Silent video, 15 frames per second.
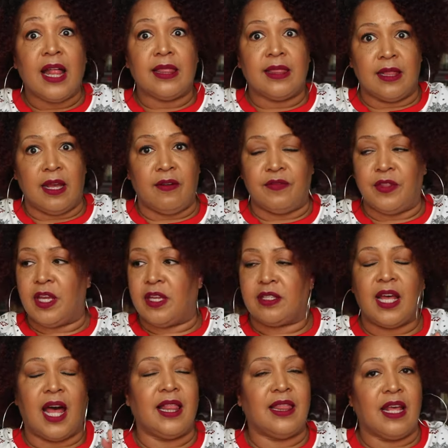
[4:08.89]
Love
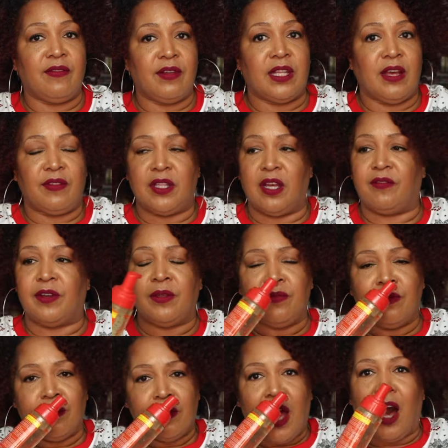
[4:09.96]
this. Love it, love it, love it.